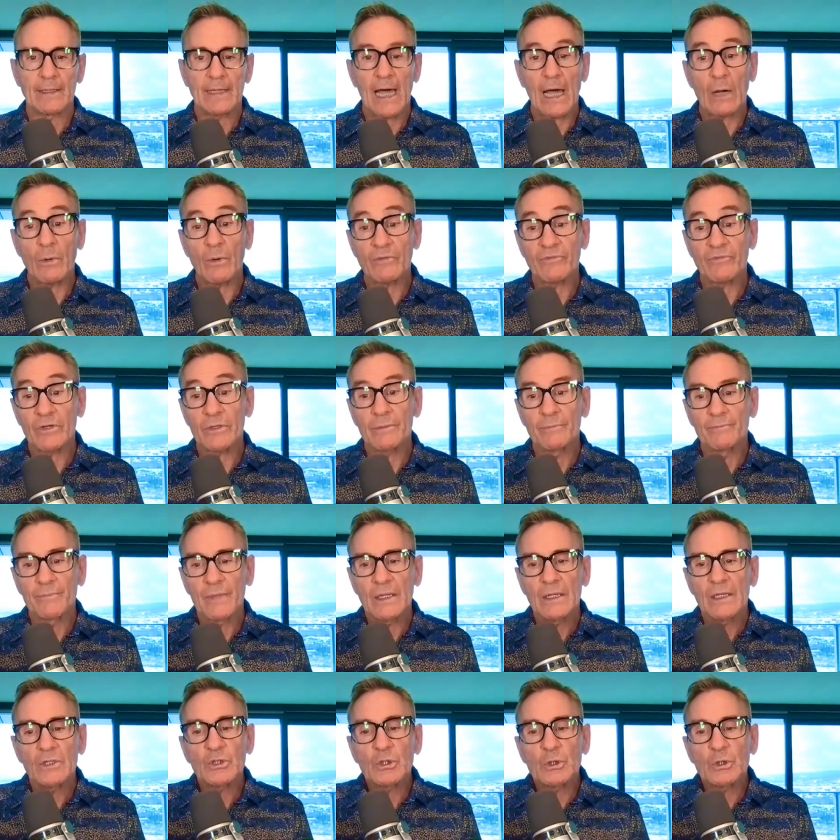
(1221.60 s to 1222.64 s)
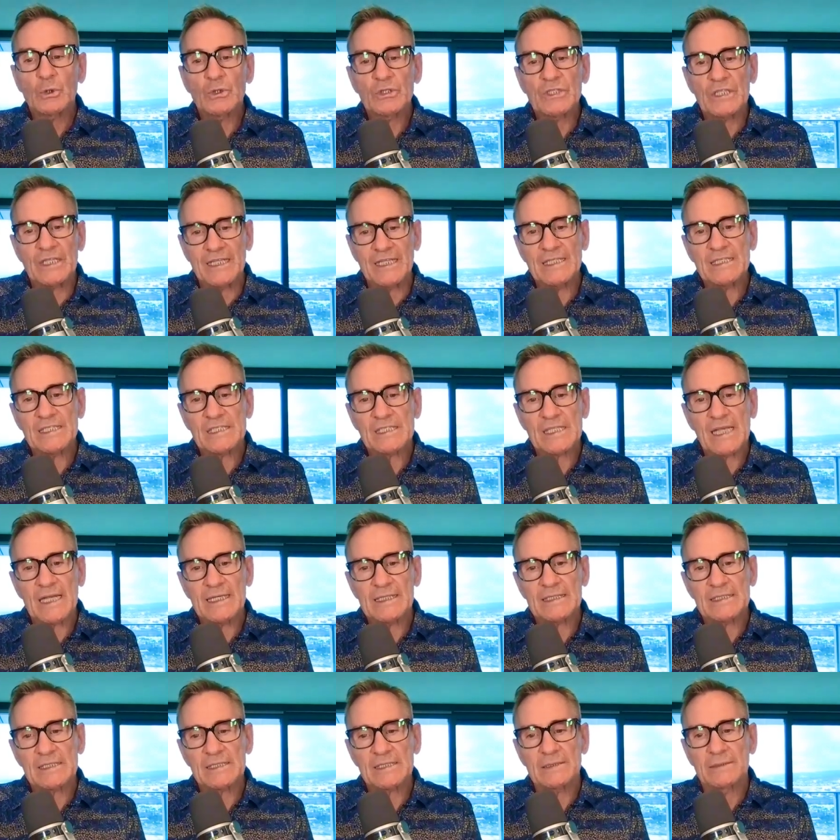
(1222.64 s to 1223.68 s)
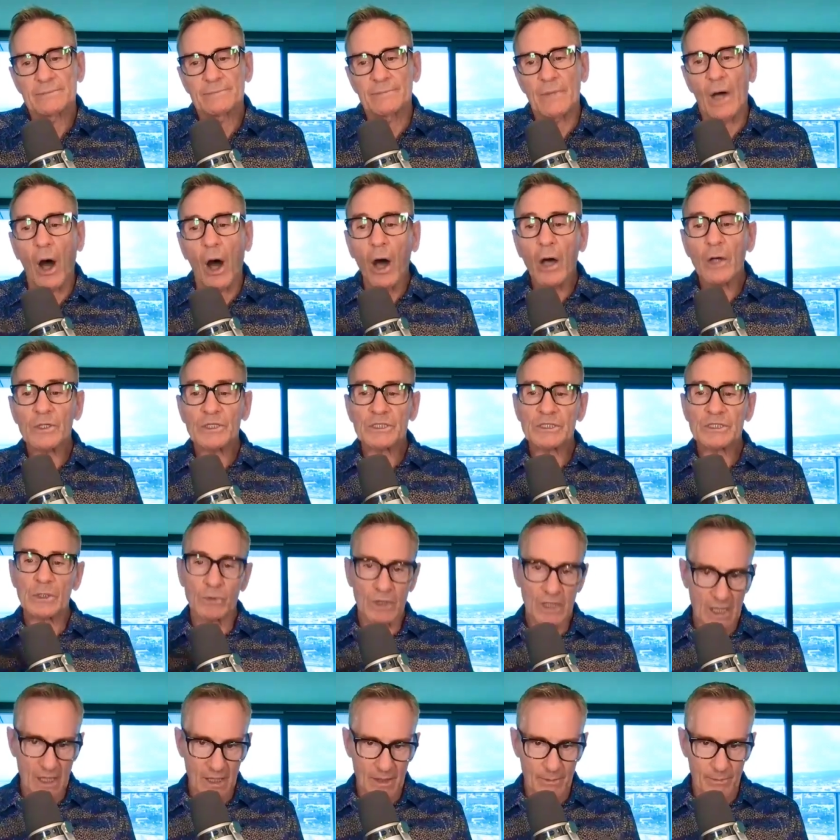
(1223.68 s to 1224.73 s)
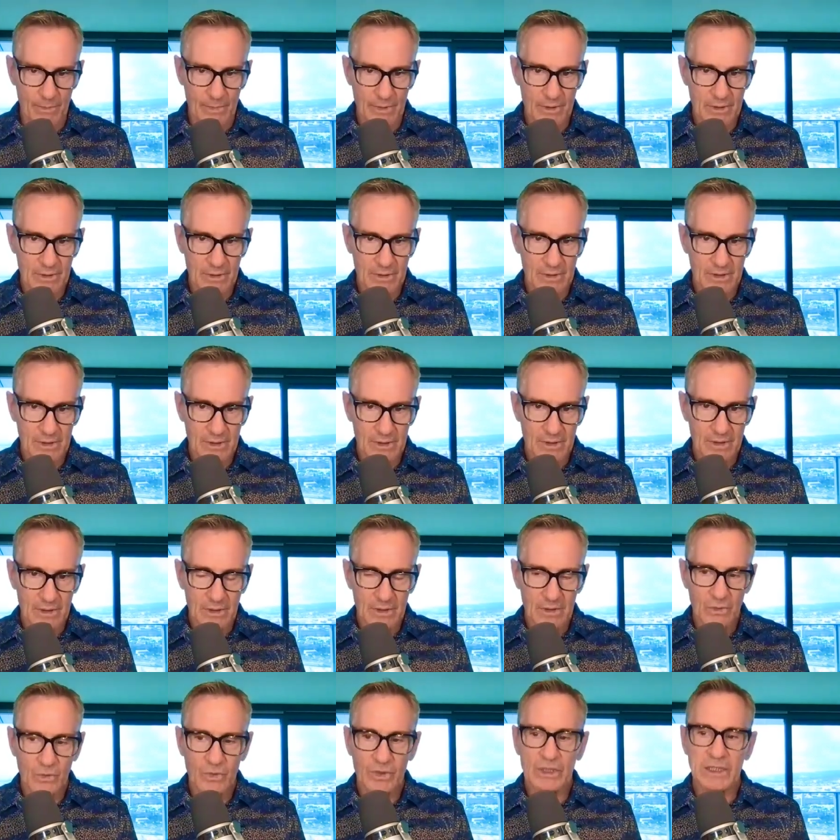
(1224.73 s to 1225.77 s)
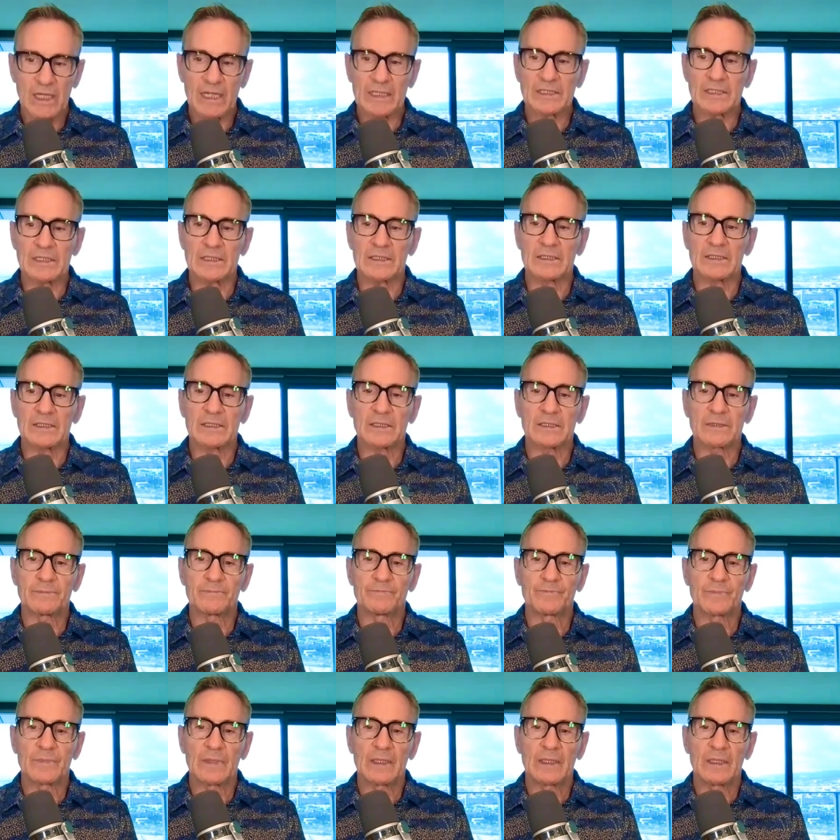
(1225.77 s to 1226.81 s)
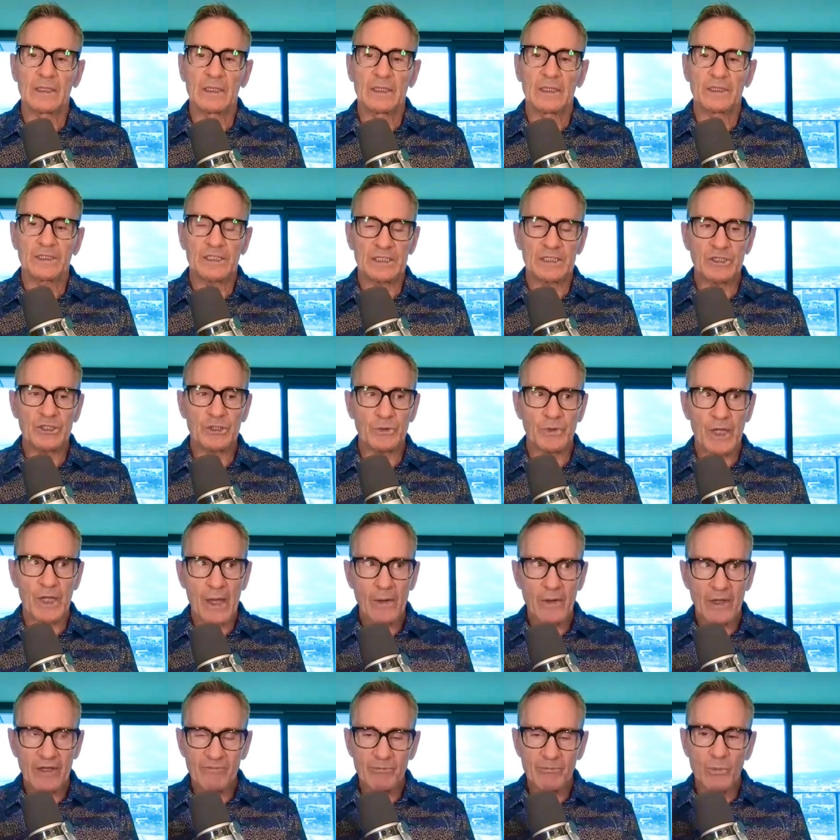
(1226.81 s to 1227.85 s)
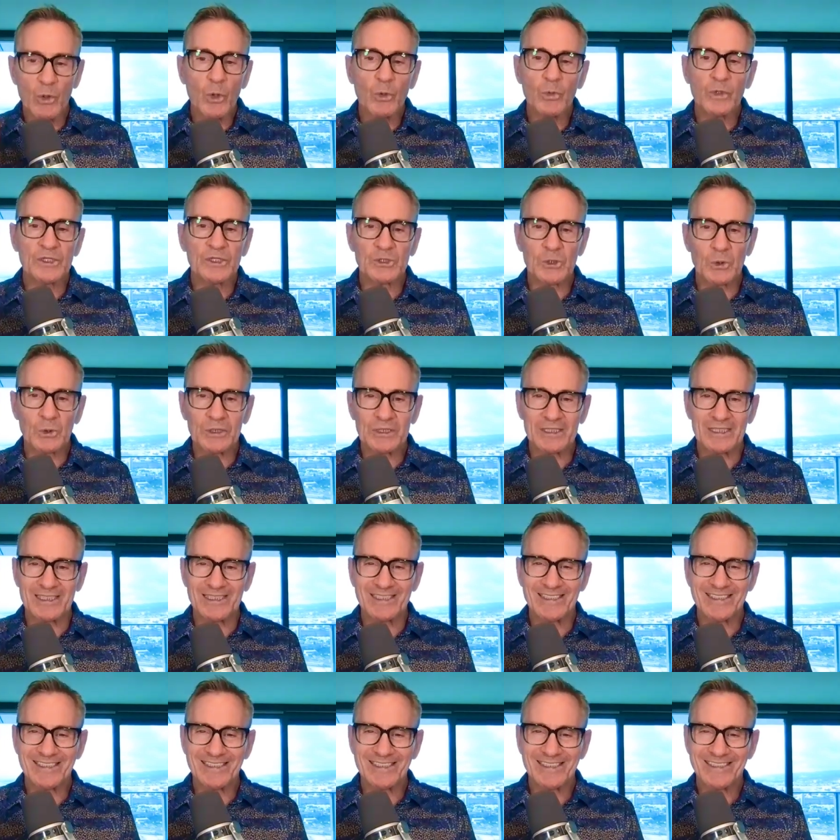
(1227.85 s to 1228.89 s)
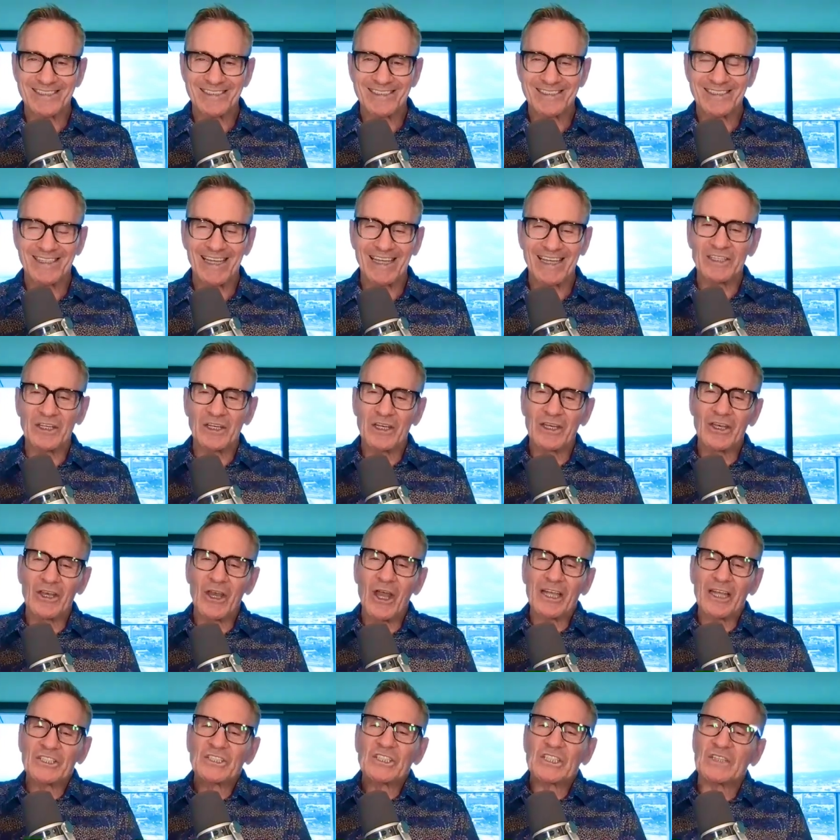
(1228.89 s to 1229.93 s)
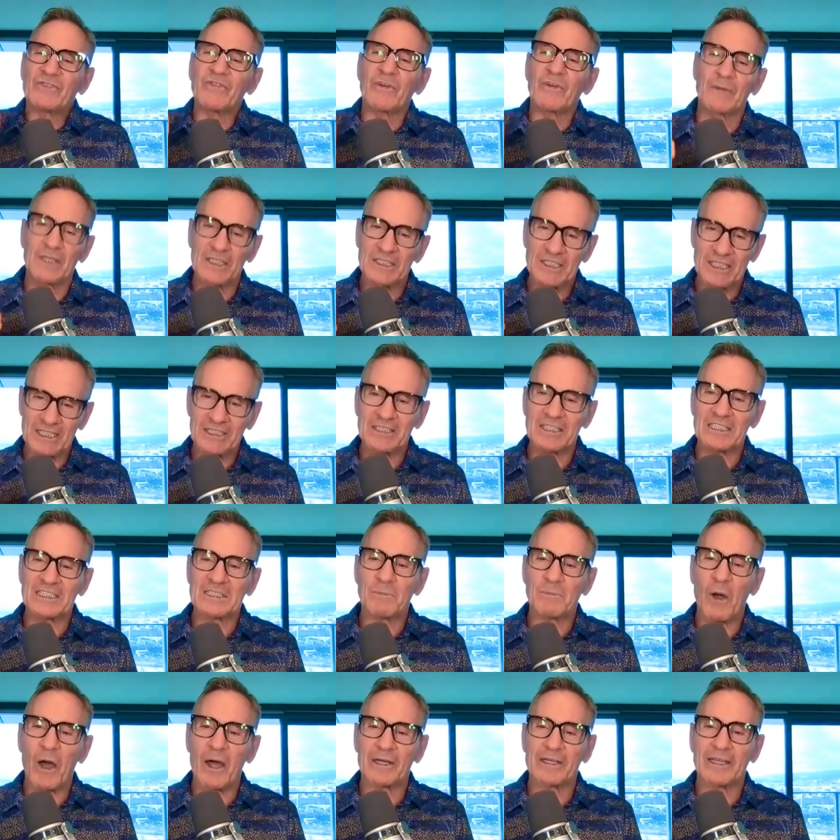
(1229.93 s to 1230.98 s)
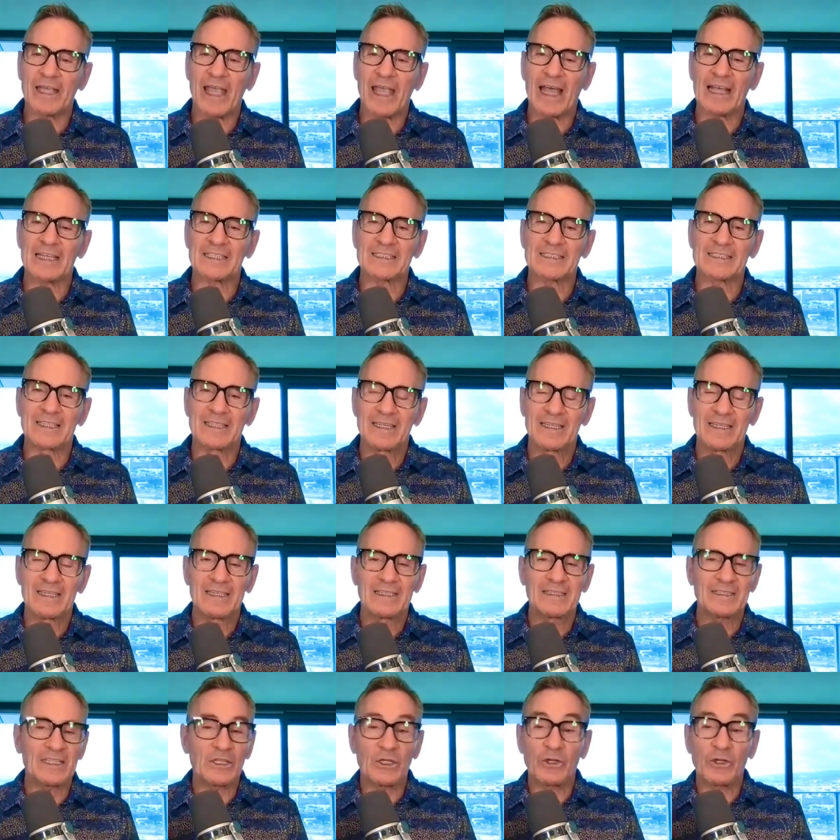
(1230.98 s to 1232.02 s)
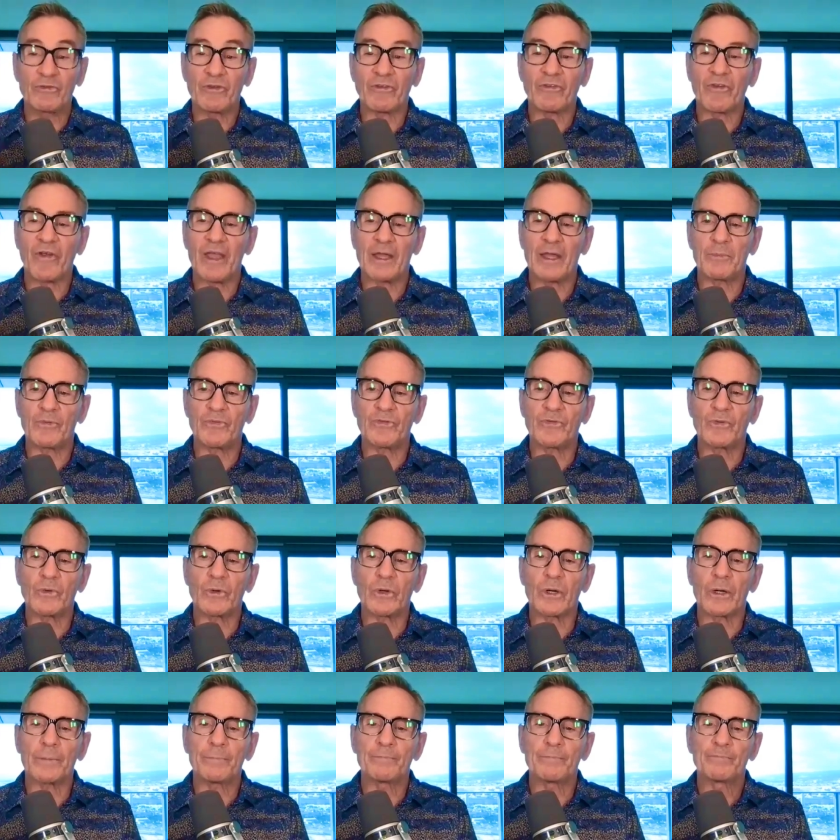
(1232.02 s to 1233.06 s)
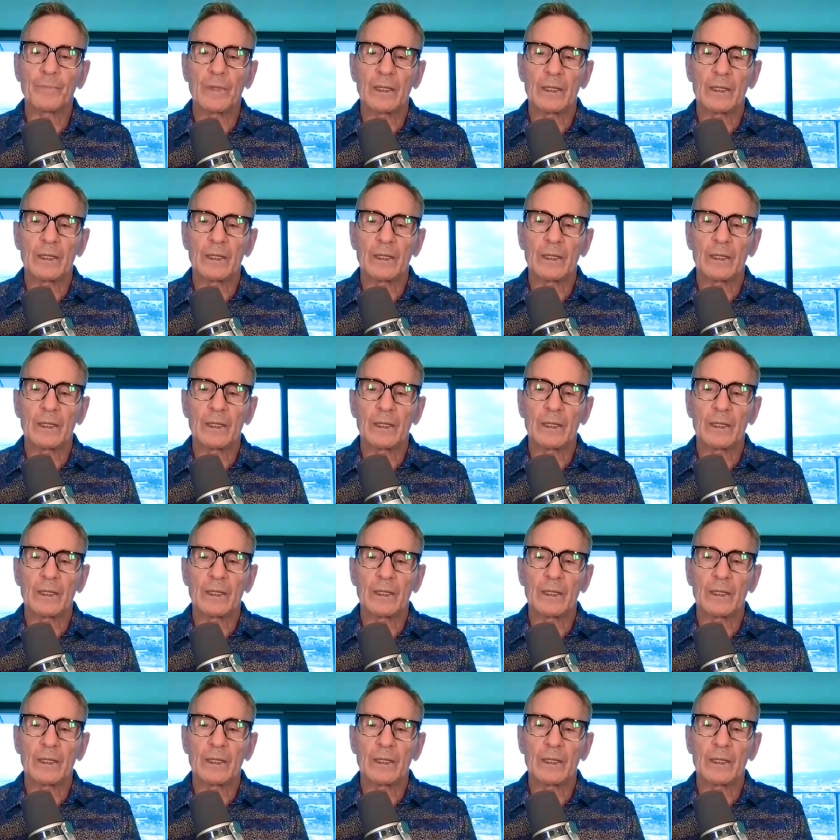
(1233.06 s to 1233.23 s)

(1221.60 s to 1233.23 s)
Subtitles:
However, tools and insights also come with lessons. Since you now have more resources, and not just from listening to this podcast, than you've ever had before,